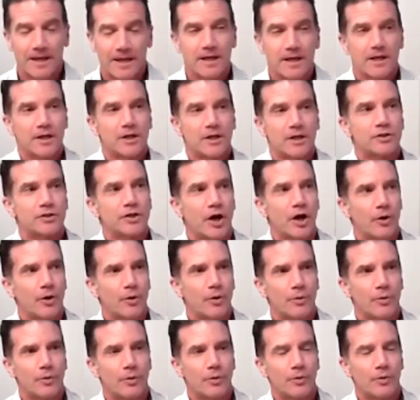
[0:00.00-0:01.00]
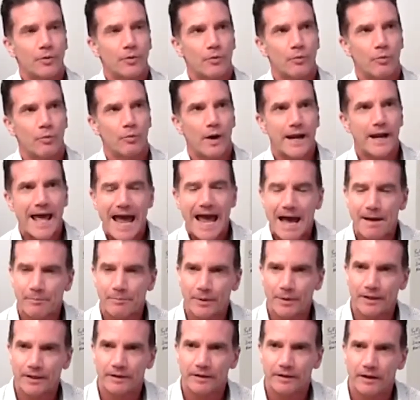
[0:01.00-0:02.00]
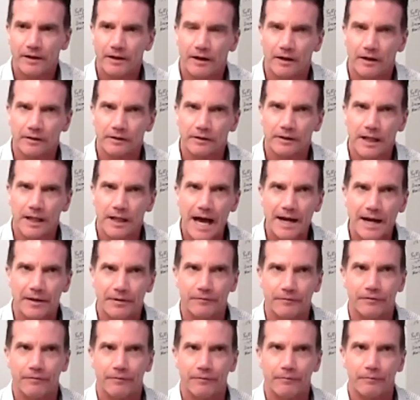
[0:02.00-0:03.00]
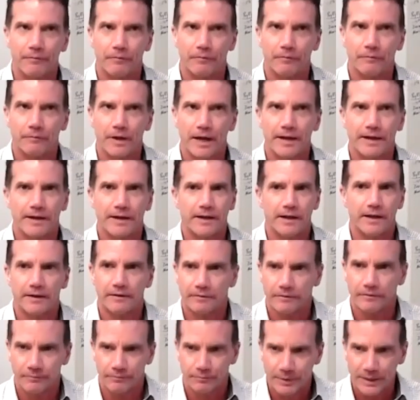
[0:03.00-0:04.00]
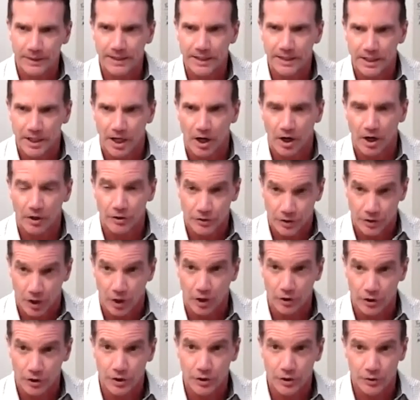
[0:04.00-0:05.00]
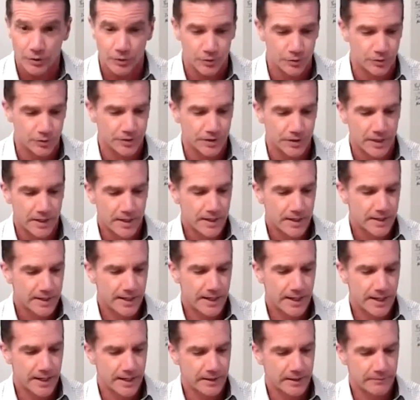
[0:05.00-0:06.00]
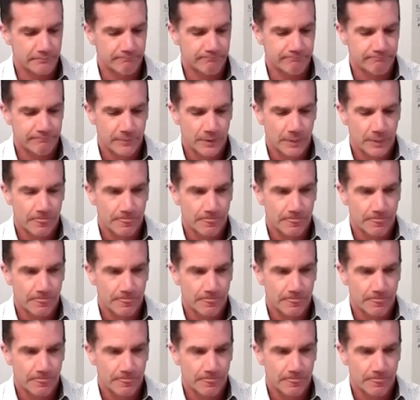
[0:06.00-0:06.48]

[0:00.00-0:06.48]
So what happened, and BDRs are used in